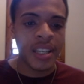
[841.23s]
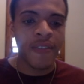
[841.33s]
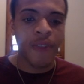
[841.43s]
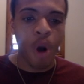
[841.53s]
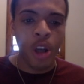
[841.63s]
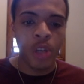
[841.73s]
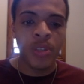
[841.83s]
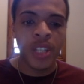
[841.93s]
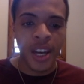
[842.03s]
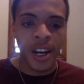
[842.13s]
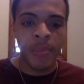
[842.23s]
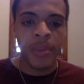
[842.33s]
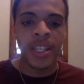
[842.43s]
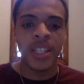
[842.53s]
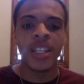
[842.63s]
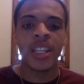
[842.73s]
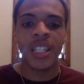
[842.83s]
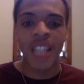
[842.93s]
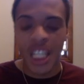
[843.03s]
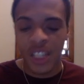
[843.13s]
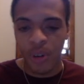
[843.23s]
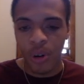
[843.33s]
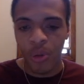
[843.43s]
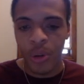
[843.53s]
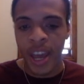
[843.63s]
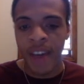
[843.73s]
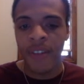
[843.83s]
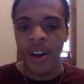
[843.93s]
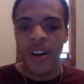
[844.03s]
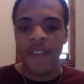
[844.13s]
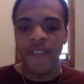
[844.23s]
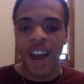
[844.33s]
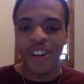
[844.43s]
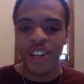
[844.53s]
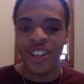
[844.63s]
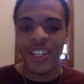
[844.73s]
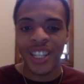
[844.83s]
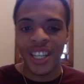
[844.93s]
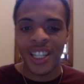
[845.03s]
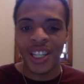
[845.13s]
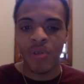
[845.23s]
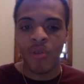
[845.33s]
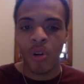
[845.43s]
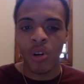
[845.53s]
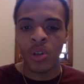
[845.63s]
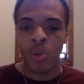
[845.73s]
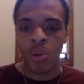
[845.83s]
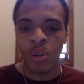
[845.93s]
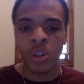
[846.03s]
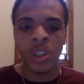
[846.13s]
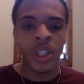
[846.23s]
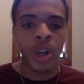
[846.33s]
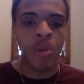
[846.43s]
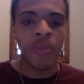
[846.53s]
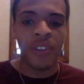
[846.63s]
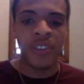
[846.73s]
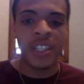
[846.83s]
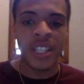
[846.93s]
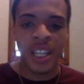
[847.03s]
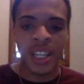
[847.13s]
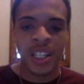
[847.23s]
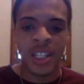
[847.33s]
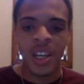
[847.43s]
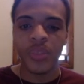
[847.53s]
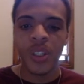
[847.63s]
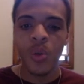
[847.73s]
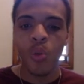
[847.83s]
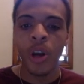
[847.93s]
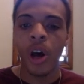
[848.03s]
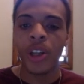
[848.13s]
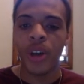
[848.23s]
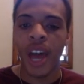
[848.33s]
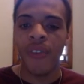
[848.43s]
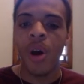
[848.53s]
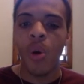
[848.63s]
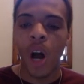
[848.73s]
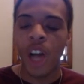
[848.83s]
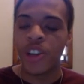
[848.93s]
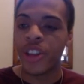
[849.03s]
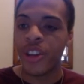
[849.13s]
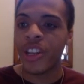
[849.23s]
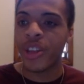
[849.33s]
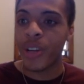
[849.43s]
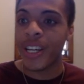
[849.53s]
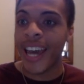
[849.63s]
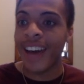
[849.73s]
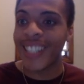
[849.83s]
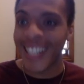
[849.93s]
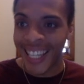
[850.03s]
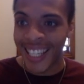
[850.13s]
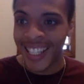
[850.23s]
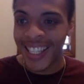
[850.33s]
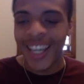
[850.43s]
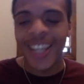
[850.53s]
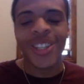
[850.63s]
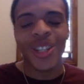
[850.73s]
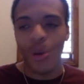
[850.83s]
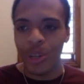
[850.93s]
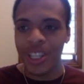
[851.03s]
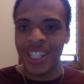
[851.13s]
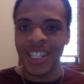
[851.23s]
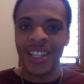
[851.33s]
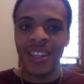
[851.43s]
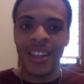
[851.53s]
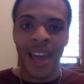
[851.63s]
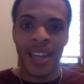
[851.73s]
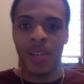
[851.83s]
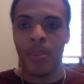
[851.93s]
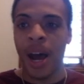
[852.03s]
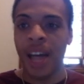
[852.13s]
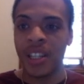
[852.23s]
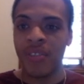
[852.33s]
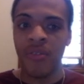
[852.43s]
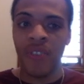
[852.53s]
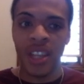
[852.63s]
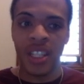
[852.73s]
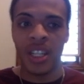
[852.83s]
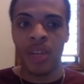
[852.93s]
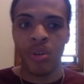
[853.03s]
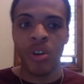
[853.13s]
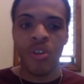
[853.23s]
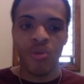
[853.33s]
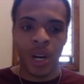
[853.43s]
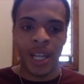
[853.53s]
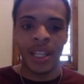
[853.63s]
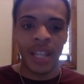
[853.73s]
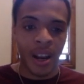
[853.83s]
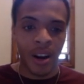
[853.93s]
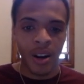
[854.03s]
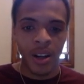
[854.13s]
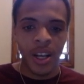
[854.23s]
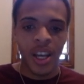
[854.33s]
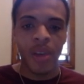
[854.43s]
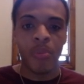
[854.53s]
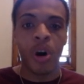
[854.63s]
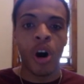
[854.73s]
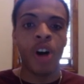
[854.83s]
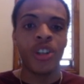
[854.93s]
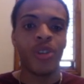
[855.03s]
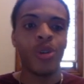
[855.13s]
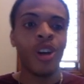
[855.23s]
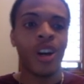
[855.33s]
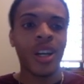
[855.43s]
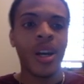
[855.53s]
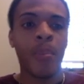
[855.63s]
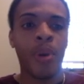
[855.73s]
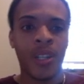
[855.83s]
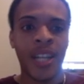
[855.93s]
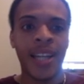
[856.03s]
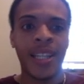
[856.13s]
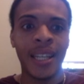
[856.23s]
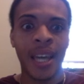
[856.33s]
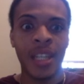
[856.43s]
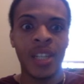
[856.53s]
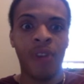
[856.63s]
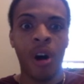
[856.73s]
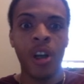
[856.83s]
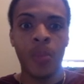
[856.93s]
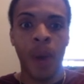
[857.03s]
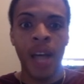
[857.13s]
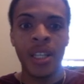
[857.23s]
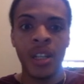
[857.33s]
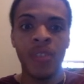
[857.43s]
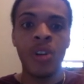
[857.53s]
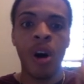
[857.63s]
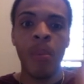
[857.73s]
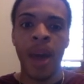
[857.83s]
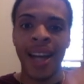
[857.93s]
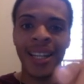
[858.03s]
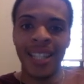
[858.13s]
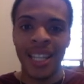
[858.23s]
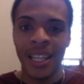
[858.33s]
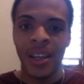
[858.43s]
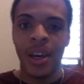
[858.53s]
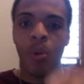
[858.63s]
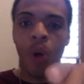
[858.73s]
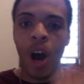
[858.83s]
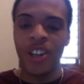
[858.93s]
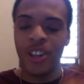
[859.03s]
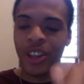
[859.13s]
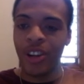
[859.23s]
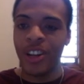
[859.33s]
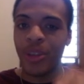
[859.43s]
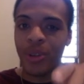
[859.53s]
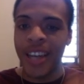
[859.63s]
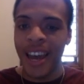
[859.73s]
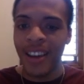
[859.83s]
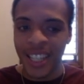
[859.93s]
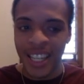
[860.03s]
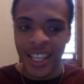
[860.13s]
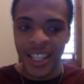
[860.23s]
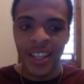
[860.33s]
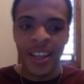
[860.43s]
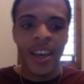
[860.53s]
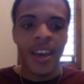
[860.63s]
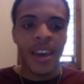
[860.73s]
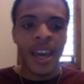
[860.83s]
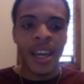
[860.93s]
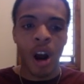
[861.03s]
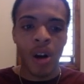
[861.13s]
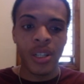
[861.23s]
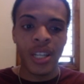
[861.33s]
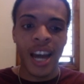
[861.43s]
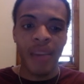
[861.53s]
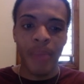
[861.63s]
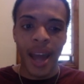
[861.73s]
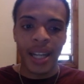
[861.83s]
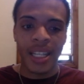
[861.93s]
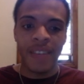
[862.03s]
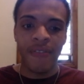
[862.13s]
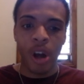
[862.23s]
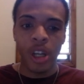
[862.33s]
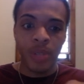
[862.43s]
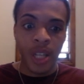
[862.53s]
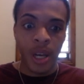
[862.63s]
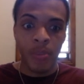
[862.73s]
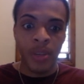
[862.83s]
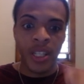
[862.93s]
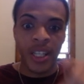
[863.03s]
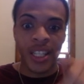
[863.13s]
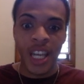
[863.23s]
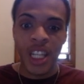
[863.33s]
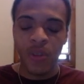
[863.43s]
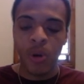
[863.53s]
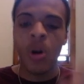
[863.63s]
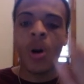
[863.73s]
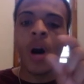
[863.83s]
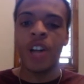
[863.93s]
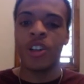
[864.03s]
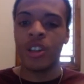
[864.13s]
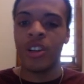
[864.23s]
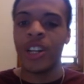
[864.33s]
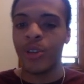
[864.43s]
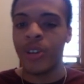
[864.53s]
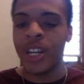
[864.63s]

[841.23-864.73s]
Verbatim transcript: in volume setup is successful. We have 506 in reverse ordinal to go with 56. We also have 133 in Chaldean. So we see that's a positive investing number right there. But also, look, protect against false positives on MACD, 133 Chaldean. A RSI MACD and volume setup is successful, 133 in